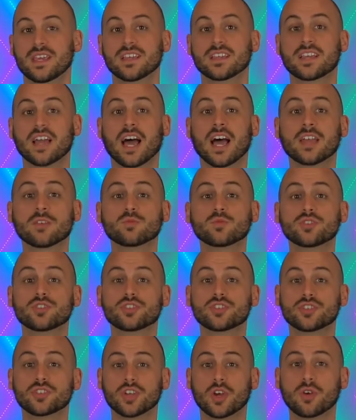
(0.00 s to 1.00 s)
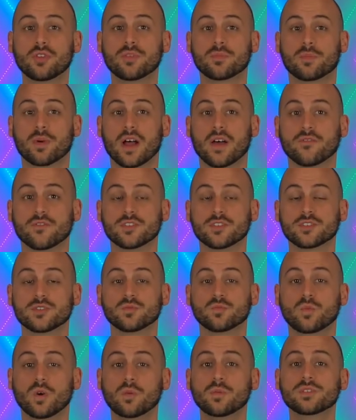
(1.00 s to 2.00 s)
God would show the prophets
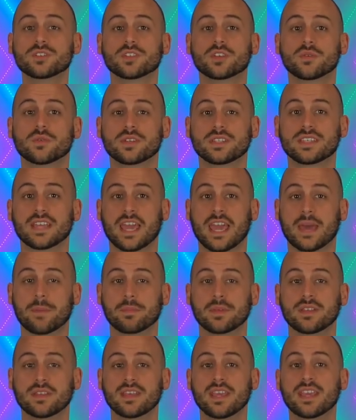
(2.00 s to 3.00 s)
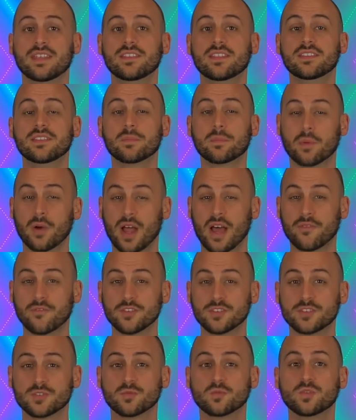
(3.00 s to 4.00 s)
what was going to happen, and then the
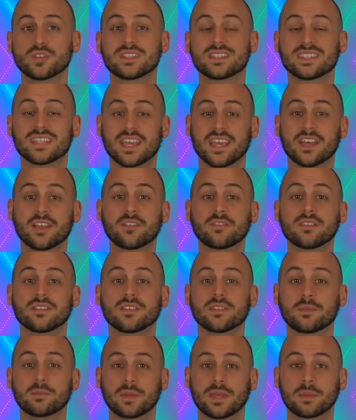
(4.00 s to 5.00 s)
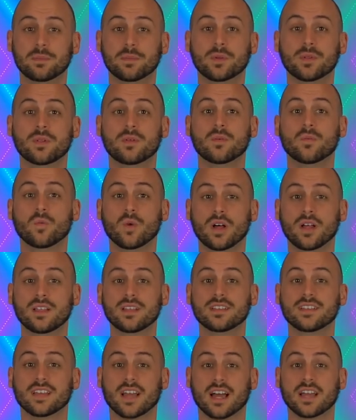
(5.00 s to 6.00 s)
prophets would tell the people what
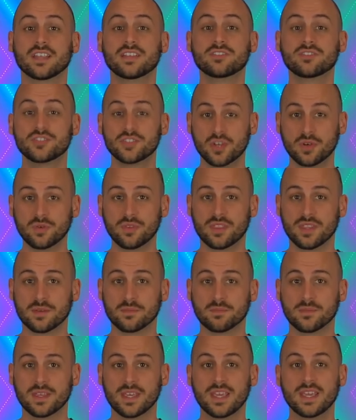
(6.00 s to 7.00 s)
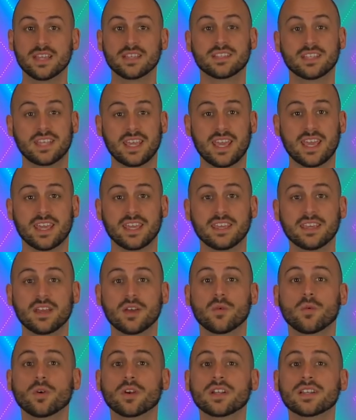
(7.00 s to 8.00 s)
God had showed them. Today,
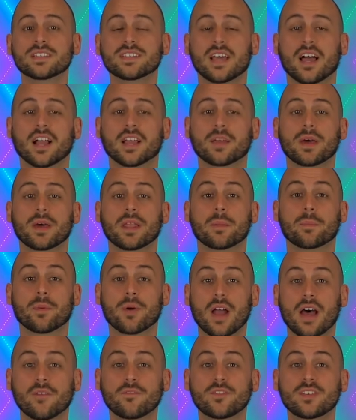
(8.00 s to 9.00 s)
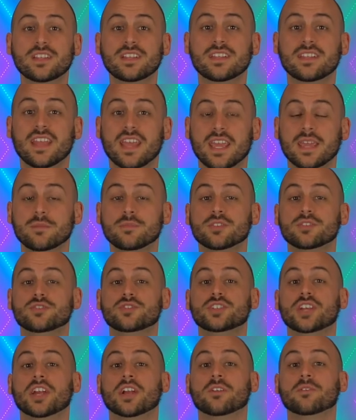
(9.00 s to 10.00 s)
we're going to talk a prophet named
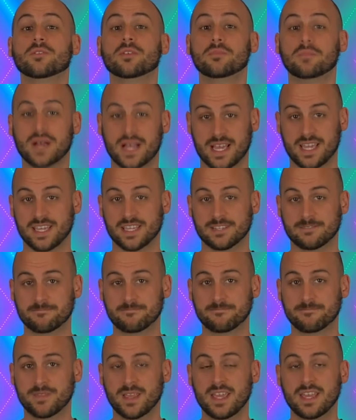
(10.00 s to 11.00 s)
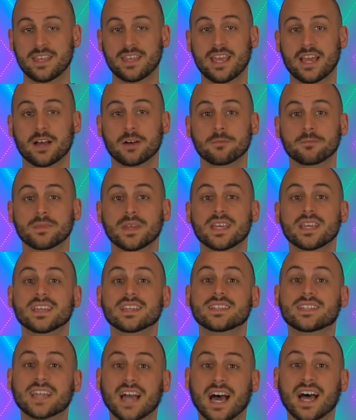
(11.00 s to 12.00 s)
Jeremiah. Now,
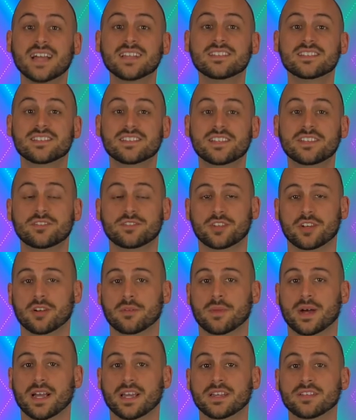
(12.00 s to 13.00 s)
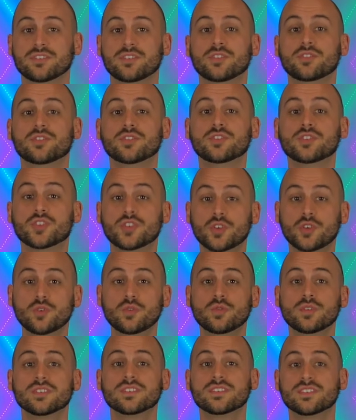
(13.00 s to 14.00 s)
God sent Jeremiah to the
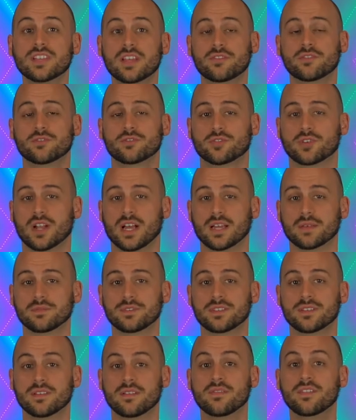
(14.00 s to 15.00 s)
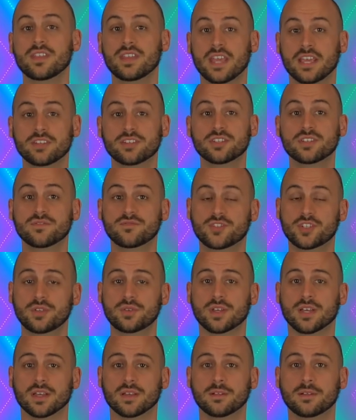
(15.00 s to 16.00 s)
two southern tribes, the nation of
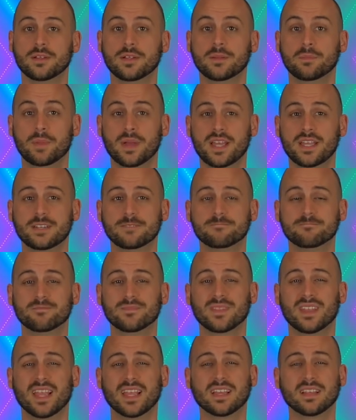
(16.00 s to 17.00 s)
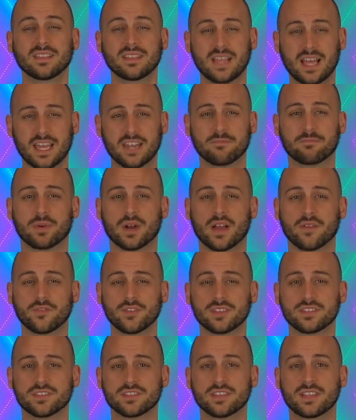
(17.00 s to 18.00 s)
Judah. But like a lot of
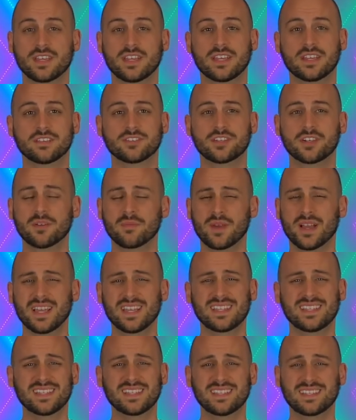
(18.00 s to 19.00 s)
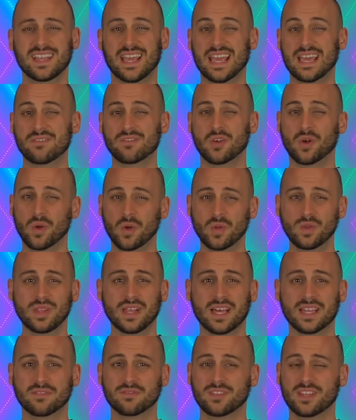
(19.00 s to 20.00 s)
prophets, Jeremiah didn't have a whole
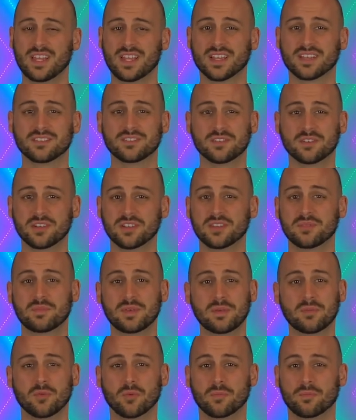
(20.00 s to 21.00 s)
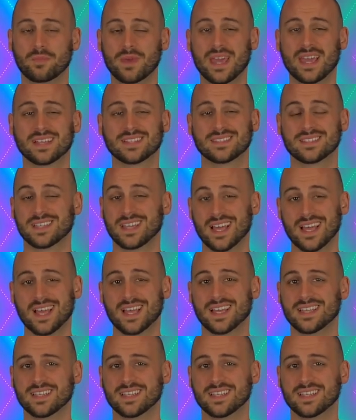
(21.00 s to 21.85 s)
lot of luck turning the people back to God.